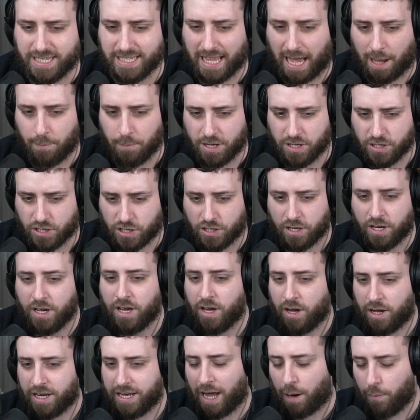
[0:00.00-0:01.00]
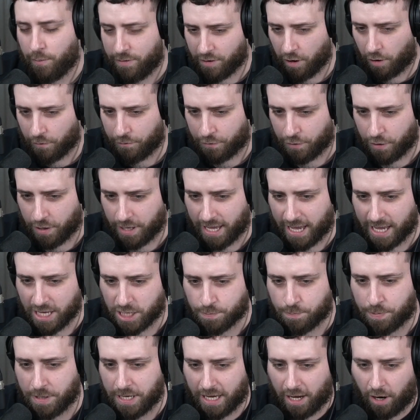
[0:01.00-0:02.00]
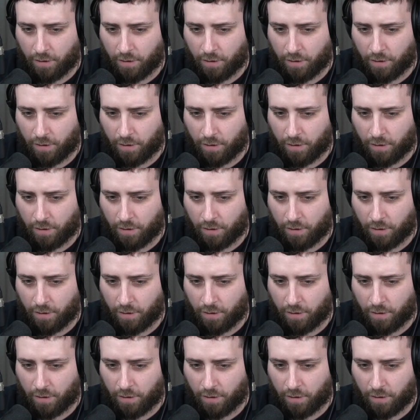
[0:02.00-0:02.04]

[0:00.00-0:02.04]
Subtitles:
damage. Now we've got 30 HP.